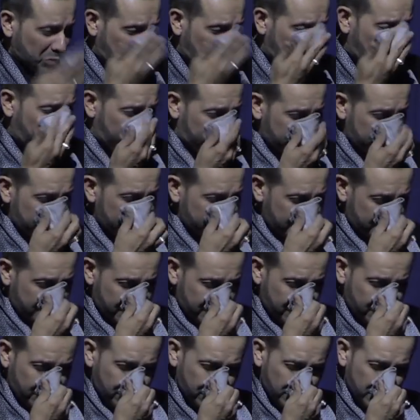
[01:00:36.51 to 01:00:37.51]
her,
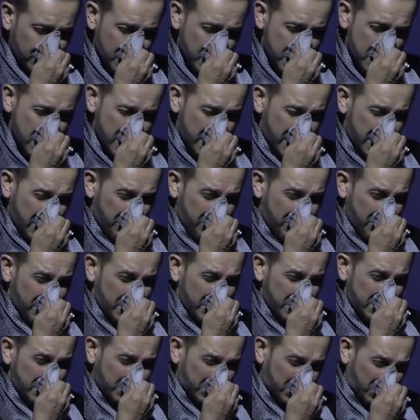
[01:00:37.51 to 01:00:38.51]
even
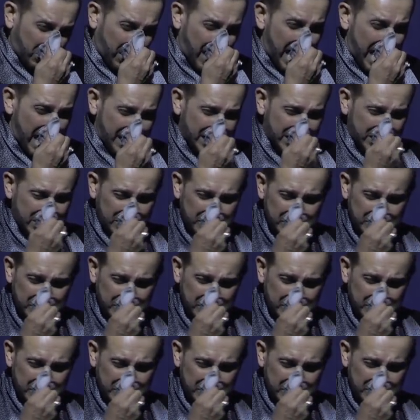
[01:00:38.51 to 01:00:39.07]
a scratch,